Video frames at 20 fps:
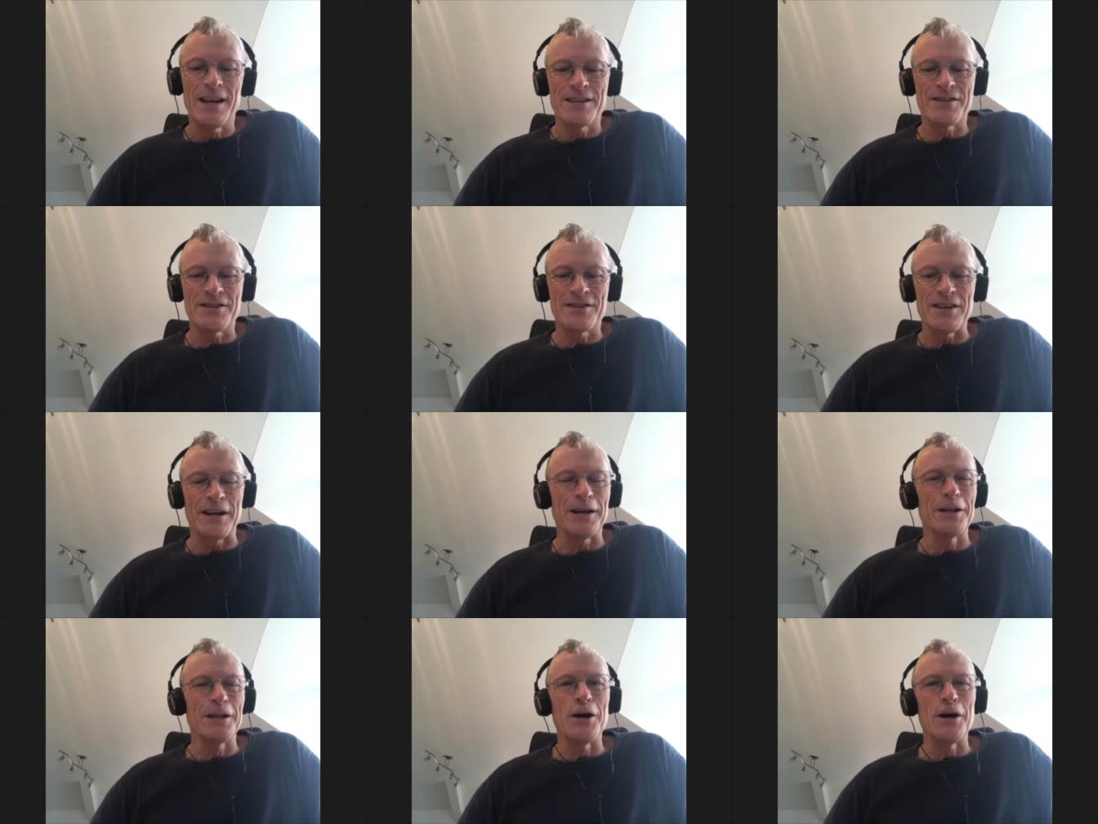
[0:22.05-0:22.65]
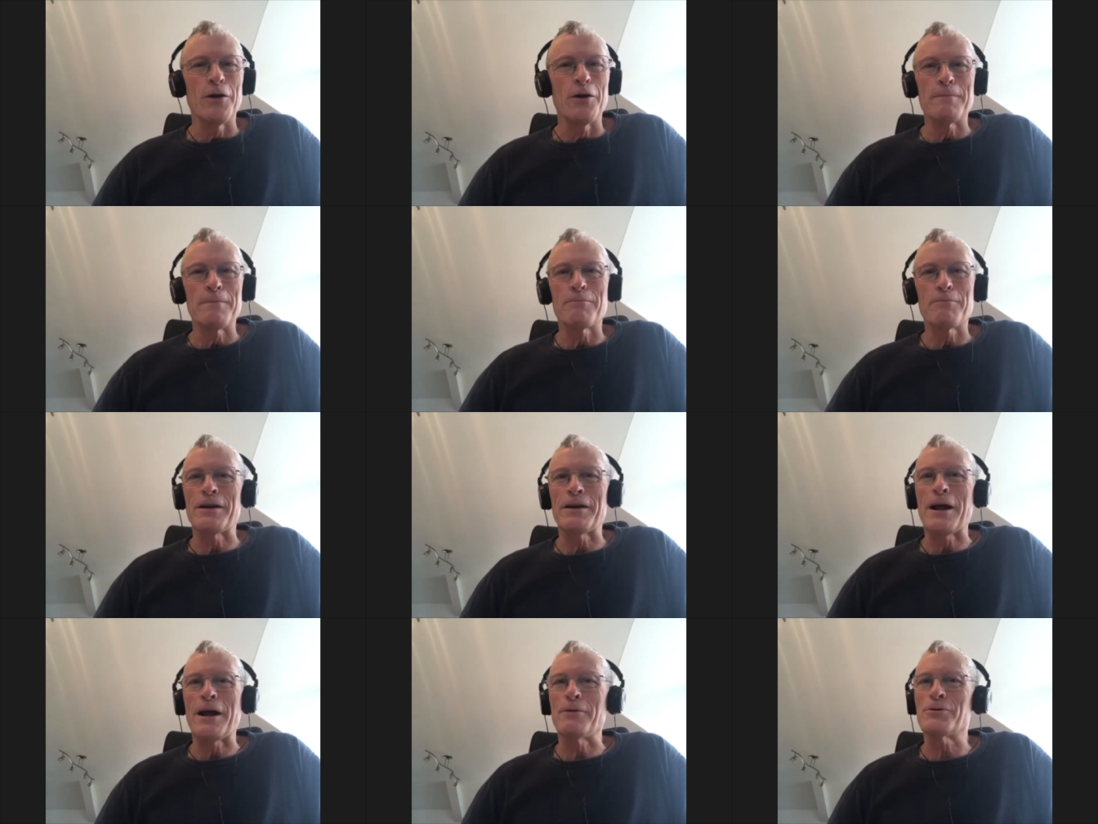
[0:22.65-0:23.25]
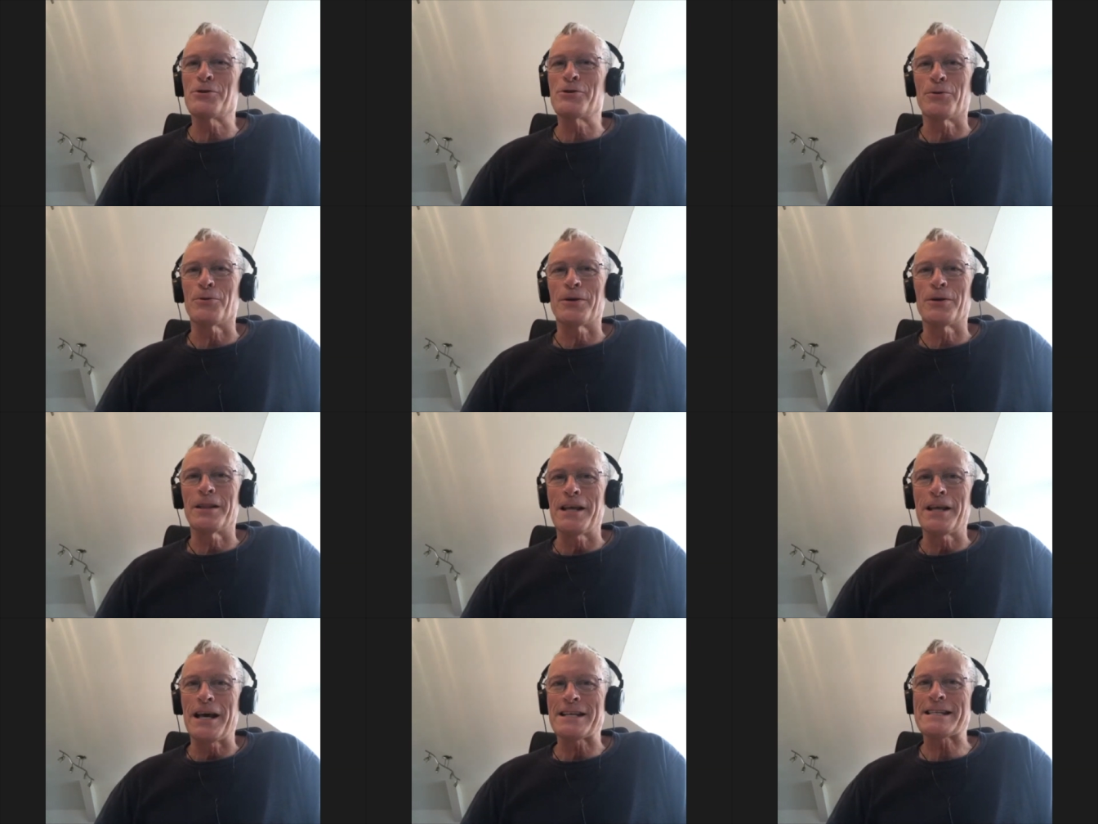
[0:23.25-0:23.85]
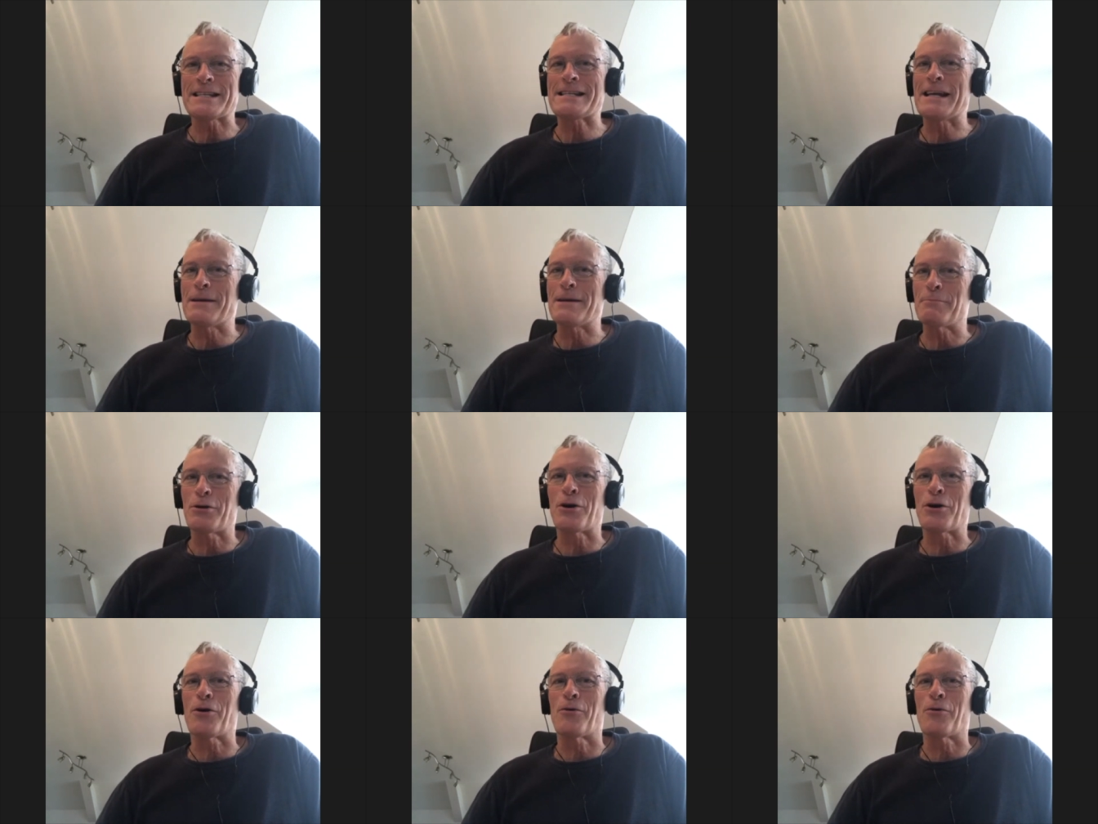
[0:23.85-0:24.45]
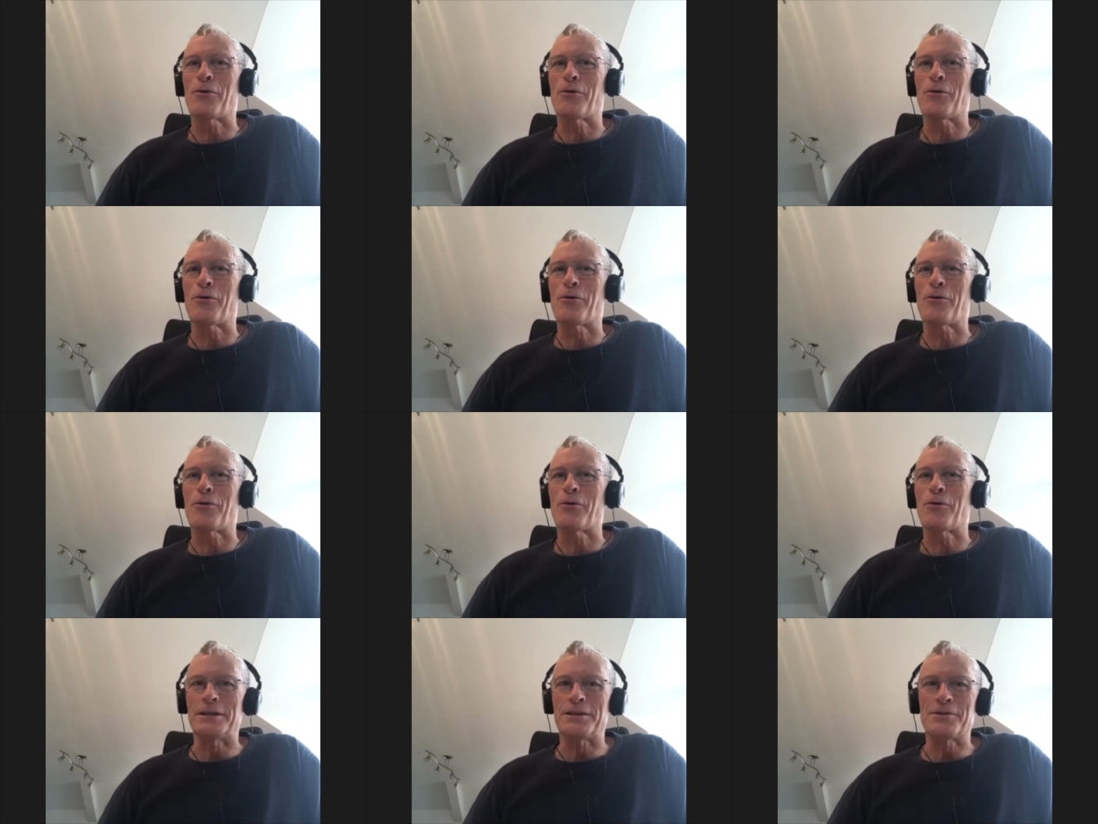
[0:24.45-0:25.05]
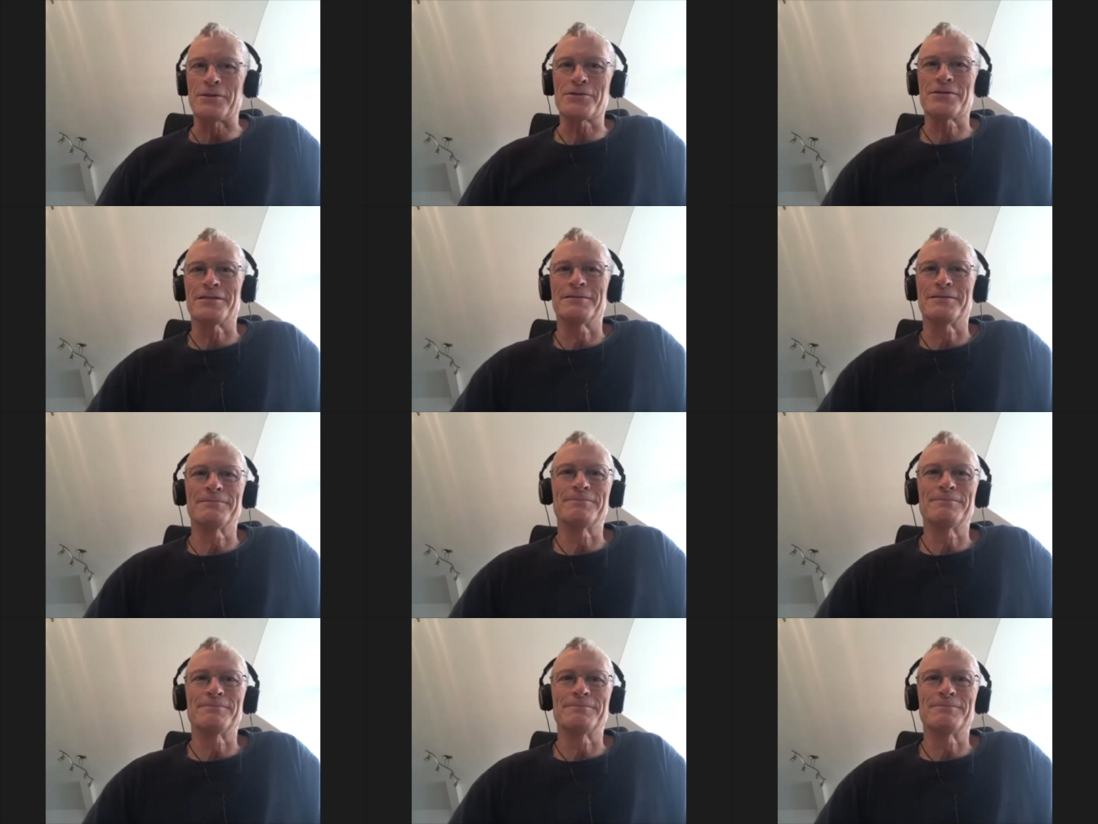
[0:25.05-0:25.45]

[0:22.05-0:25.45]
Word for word: Say hello and pronounce your last name correctly, please.